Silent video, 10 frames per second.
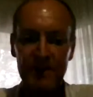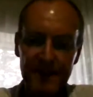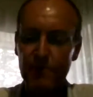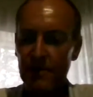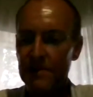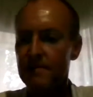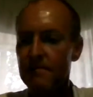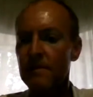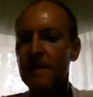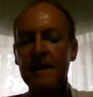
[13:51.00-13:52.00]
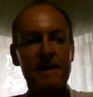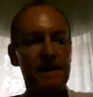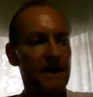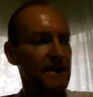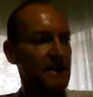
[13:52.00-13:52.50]
is possible
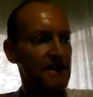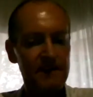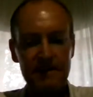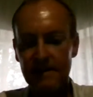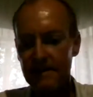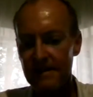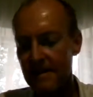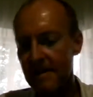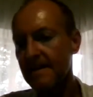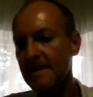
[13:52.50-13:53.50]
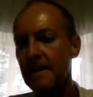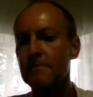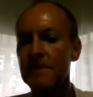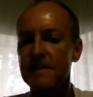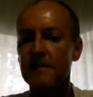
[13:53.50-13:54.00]
in the
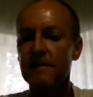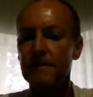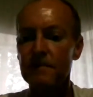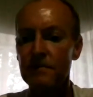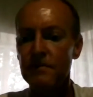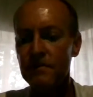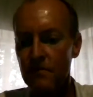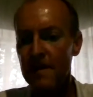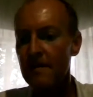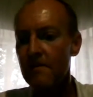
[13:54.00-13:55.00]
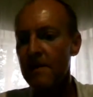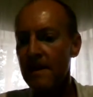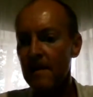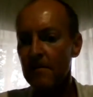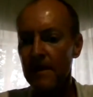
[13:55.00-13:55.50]
utmost effort to really
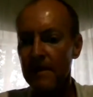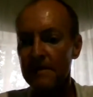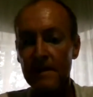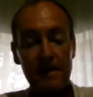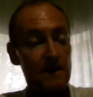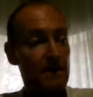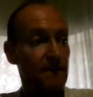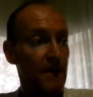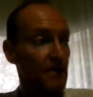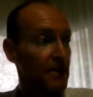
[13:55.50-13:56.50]
help out. If I look at